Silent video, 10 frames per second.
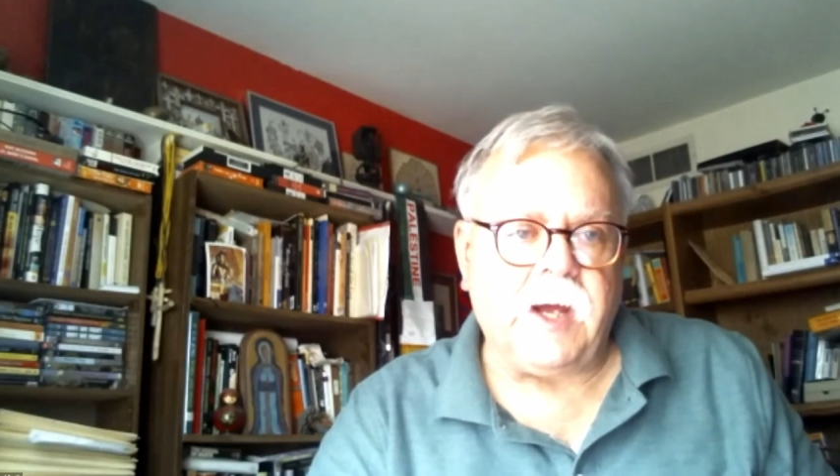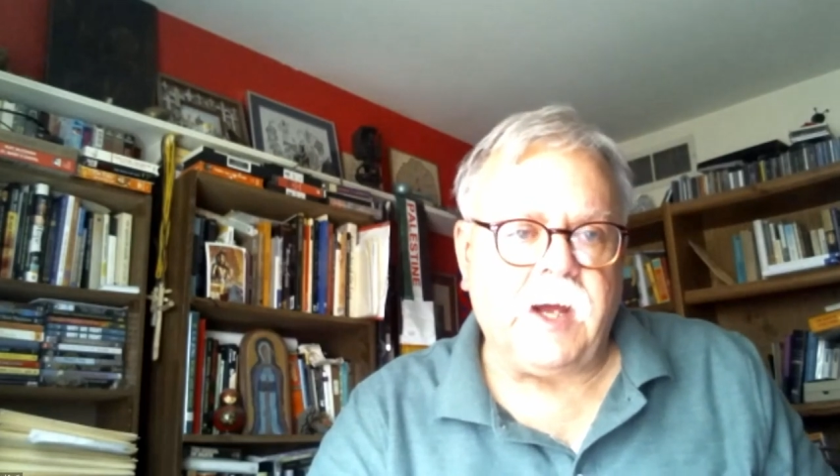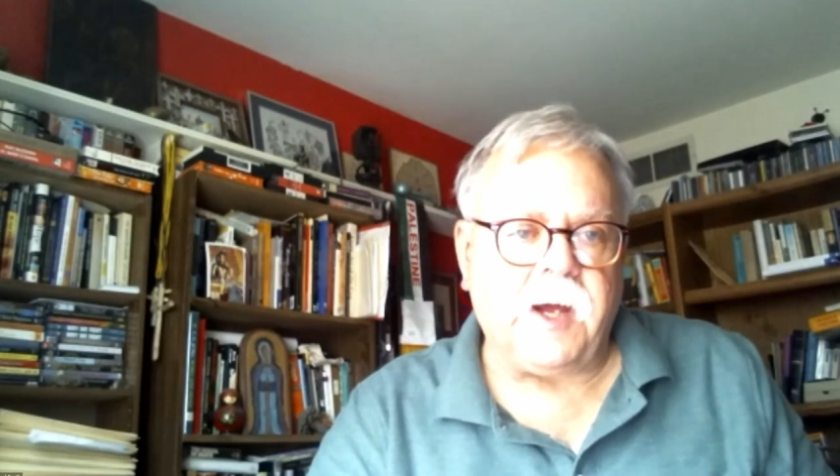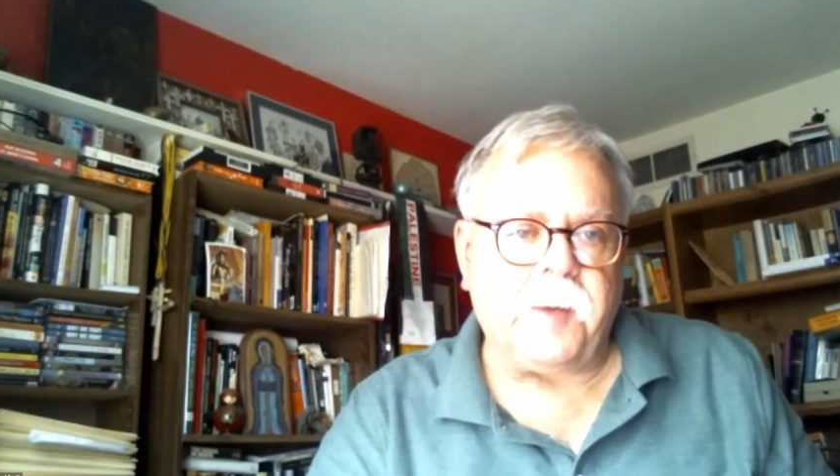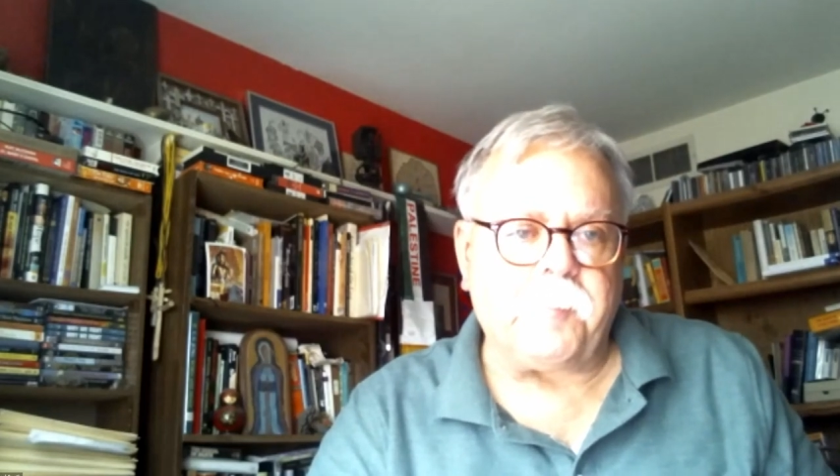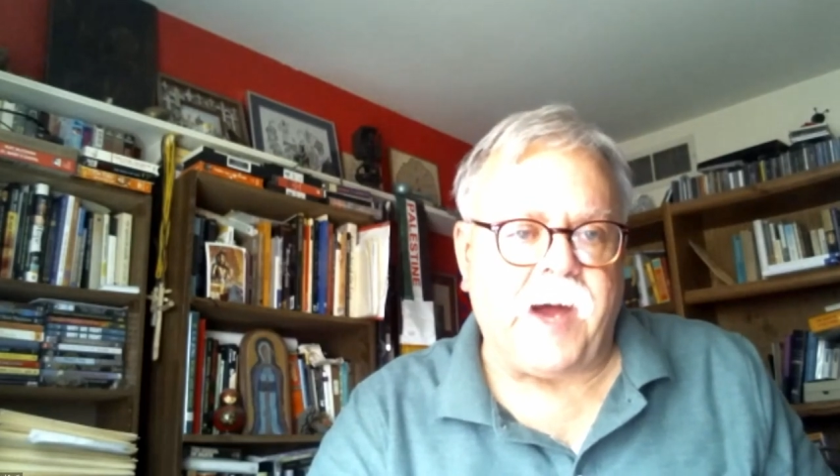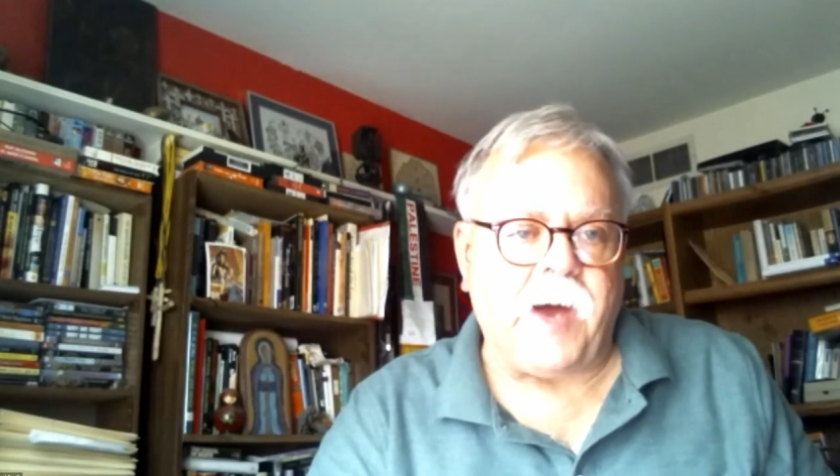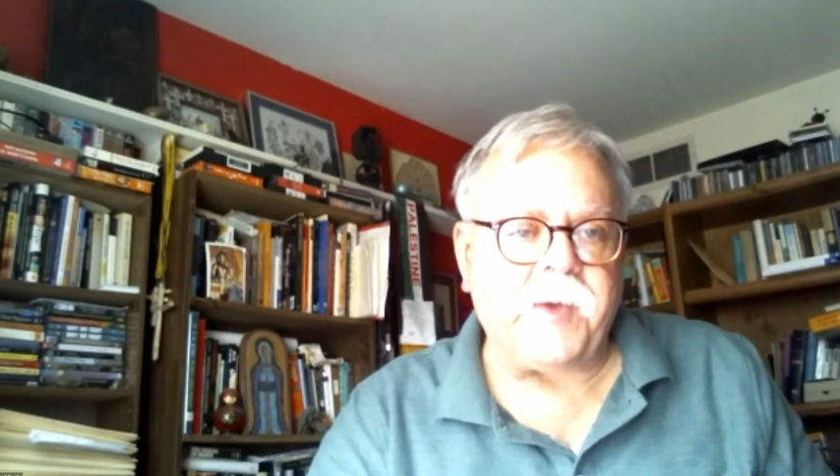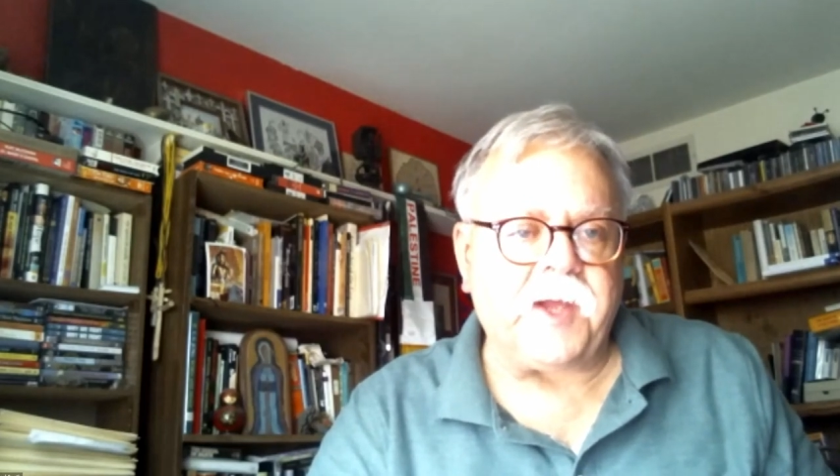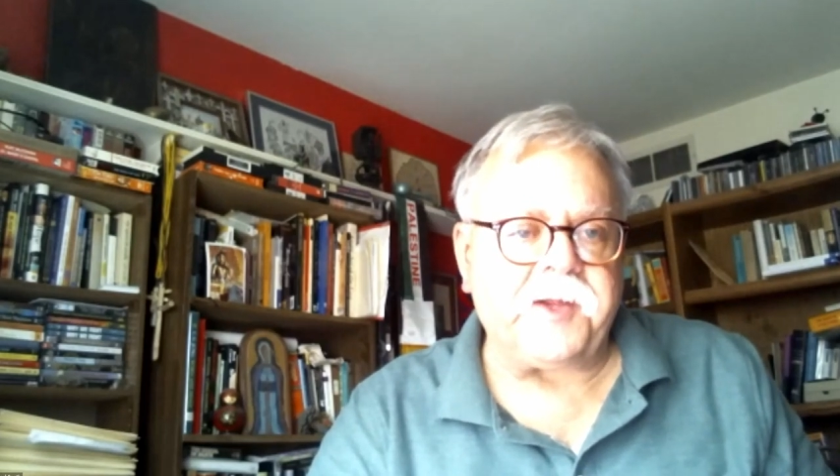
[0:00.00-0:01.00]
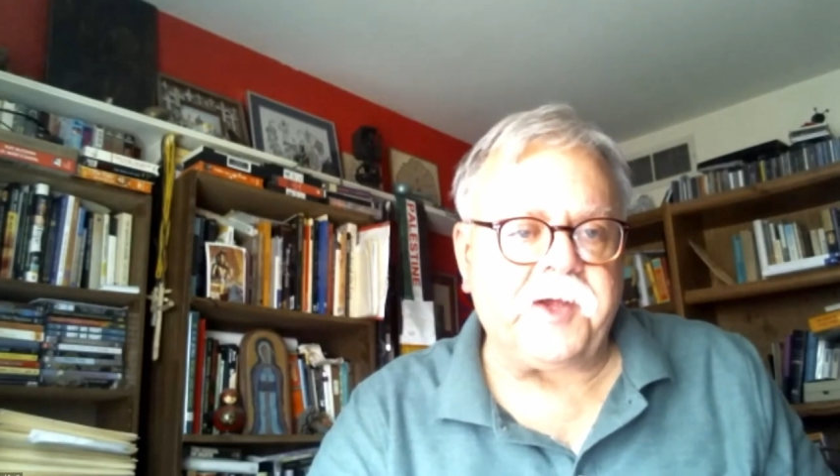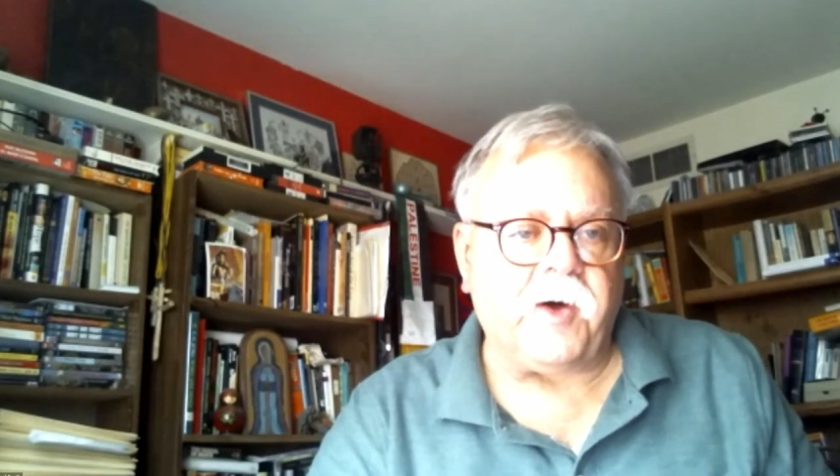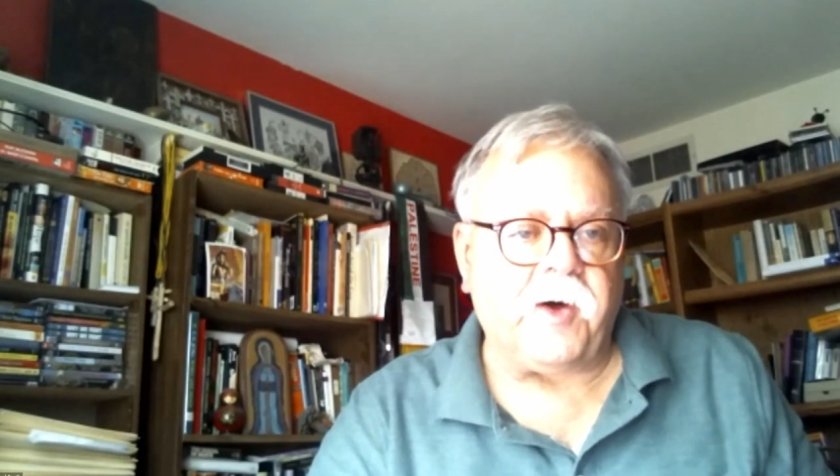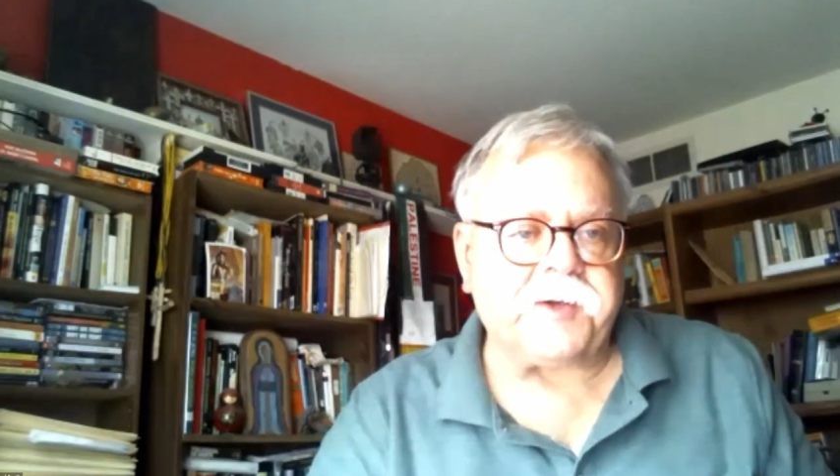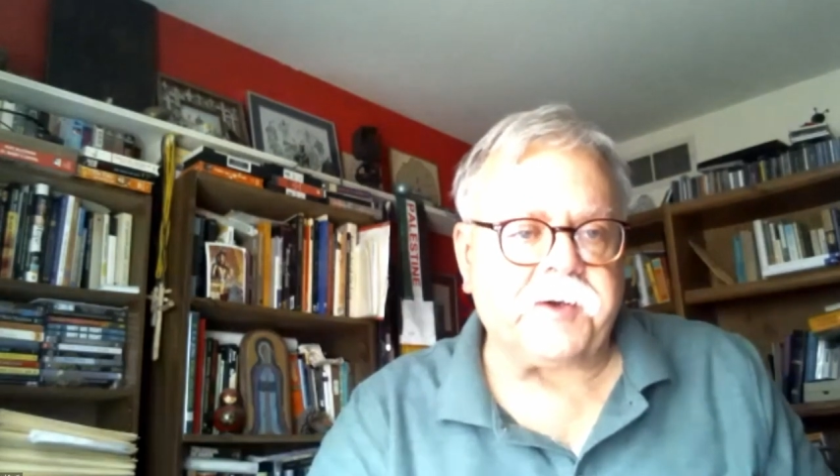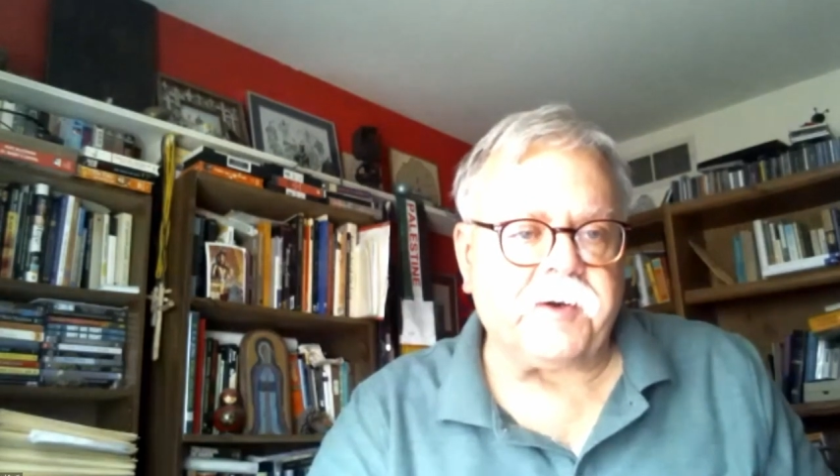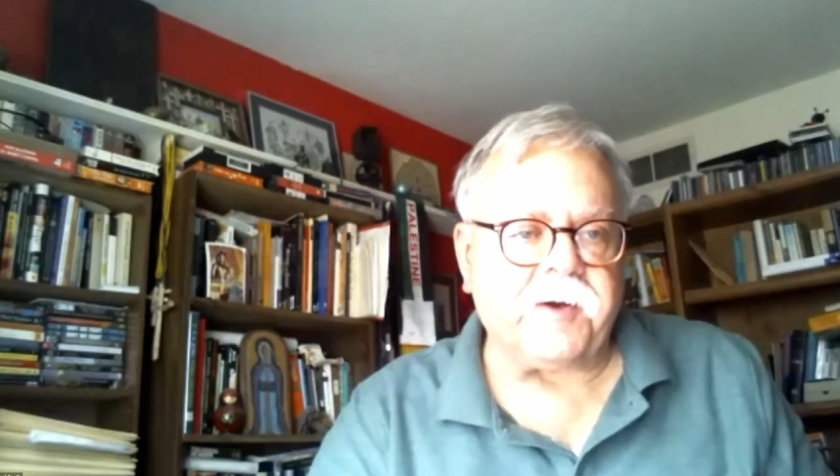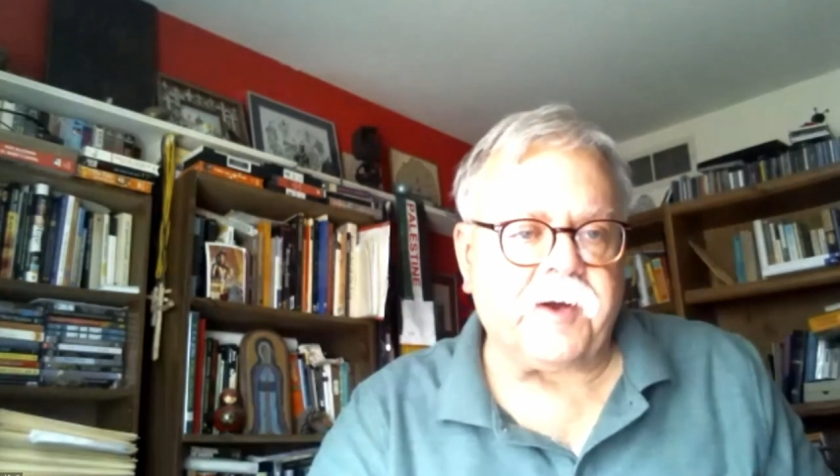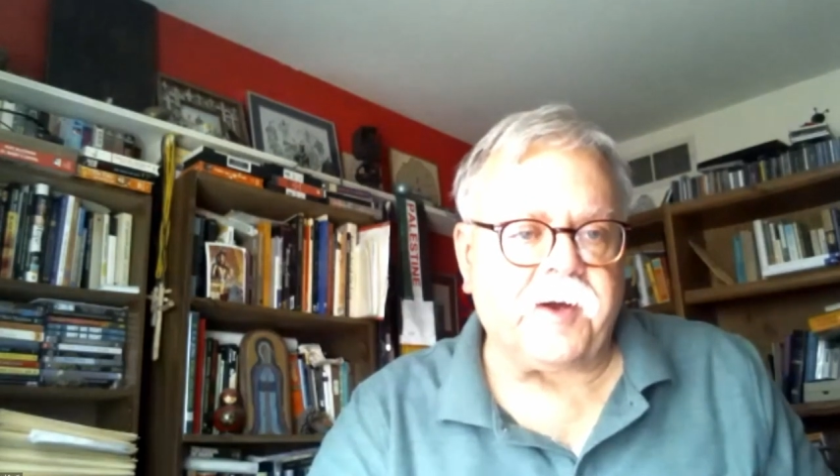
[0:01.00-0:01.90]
bowing at the altar